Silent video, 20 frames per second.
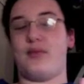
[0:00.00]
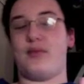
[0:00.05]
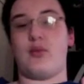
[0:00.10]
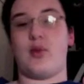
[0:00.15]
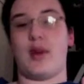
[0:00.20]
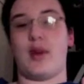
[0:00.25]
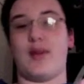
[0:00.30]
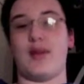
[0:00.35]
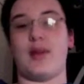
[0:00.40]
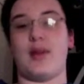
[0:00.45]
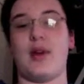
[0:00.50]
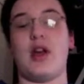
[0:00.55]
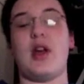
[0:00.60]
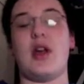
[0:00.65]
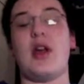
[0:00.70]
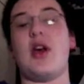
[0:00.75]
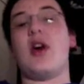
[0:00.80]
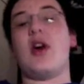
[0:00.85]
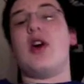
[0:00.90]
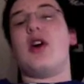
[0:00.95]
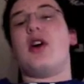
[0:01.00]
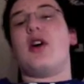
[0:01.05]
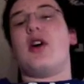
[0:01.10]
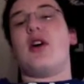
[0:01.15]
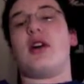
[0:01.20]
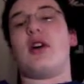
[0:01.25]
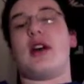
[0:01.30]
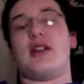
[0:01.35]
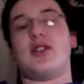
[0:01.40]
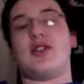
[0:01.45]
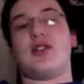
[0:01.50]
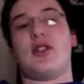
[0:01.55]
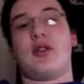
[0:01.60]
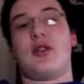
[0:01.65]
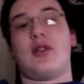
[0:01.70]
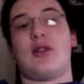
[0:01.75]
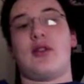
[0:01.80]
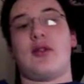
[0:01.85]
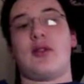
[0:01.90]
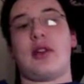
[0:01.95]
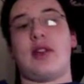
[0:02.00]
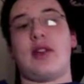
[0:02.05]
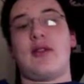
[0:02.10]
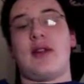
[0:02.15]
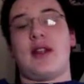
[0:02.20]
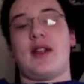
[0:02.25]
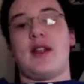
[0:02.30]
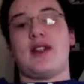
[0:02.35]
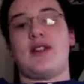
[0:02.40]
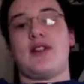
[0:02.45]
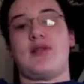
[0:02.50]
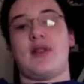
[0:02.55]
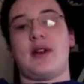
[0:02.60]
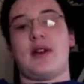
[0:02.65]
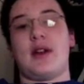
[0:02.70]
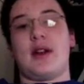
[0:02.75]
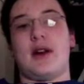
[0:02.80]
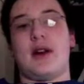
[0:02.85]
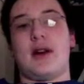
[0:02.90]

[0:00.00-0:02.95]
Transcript: Whatever. Okay, so getting right into it.